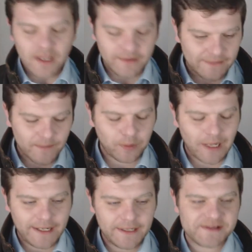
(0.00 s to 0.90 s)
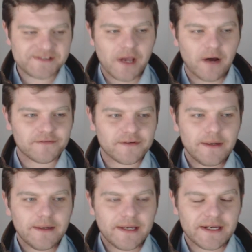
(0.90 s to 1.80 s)
Now, the planet itself
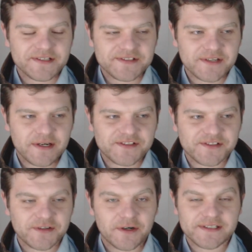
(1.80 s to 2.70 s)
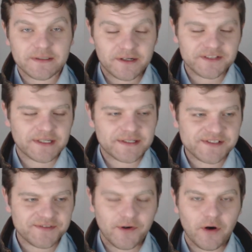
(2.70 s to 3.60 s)
is a society, like I said, it's
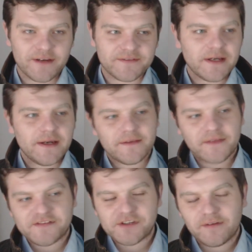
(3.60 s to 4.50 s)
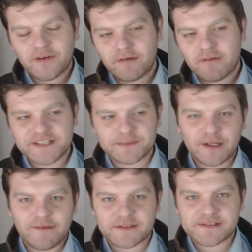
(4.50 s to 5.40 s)
survived. They've sort of got a reasonable
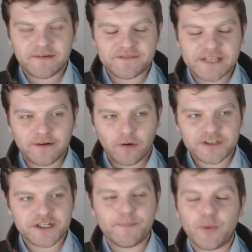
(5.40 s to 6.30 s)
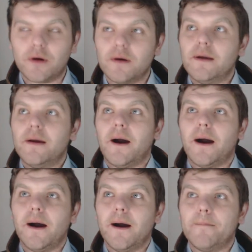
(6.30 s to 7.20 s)
level of technology, but
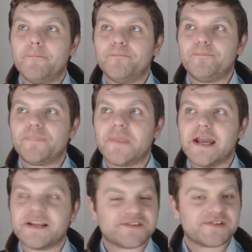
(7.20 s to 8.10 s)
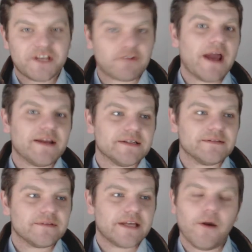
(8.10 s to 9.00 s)
um, it's degrading.
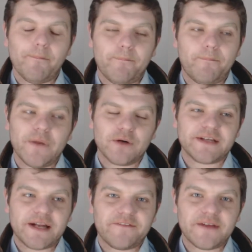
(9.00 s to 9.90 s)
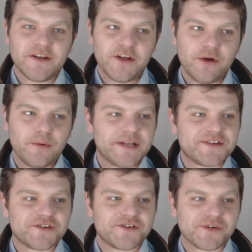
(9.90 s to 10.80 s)
They're not building anything new. It's
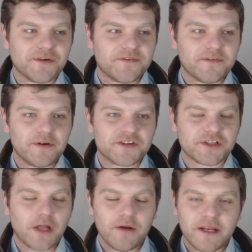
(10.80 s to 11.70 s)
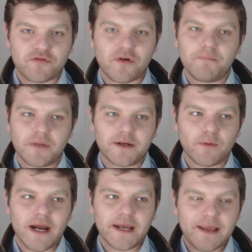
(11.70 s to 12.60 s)
just sort of slowly crumbling
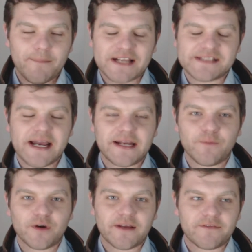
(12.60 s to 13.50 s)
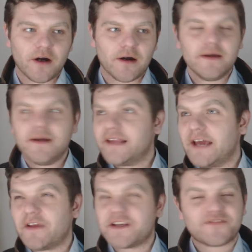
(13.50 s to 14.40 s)
away. They're maintaining what they've got. They have
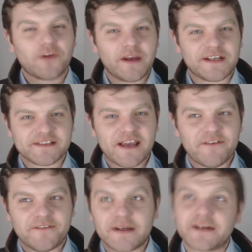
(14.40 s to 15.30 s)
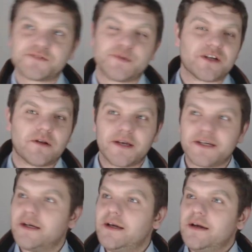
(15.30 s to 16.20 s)
these flying Zephyr things, which are like
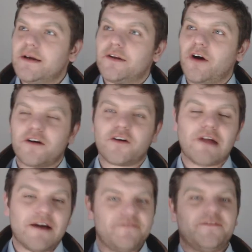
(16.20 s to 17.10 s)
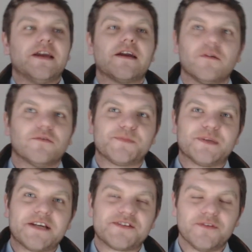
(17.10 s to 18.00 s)
not grav vehicles, but
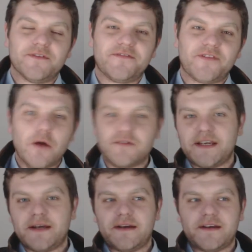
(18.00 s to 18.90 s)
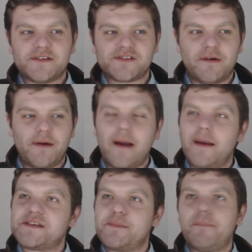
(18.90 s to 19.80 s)
they're sort of floating. So uh,
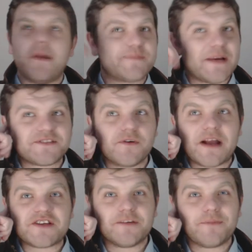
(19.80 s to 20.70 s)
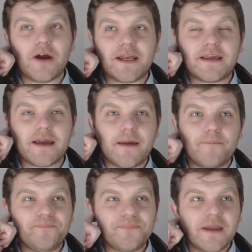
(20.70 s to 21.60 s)
it's a, it's best to imagine them like
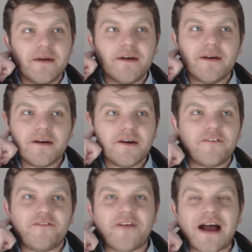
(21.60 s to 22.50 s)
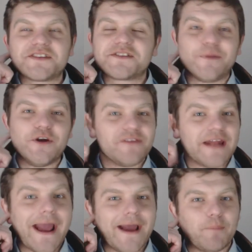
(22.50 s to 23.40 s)
um, fast moving
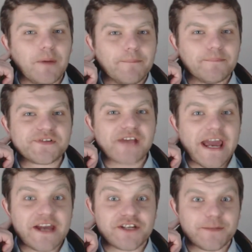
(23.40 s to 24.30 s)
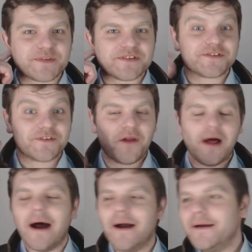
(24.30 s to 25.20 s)
air blimps, airships, and stuff like
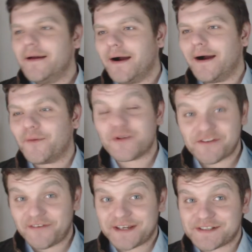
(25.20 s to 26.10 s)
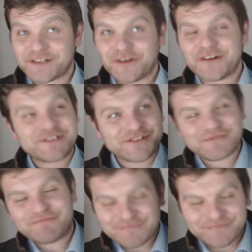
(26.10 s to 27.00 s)
that, uh, which I think is a nice
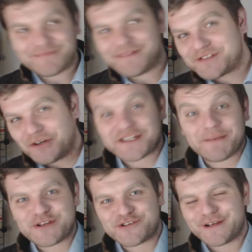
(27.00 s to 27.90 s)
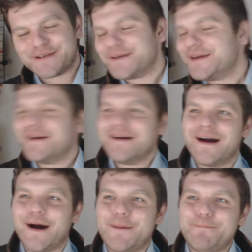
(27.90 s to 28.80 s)
it's a nice imagery.
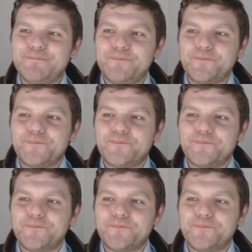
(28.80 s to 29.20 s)
Um,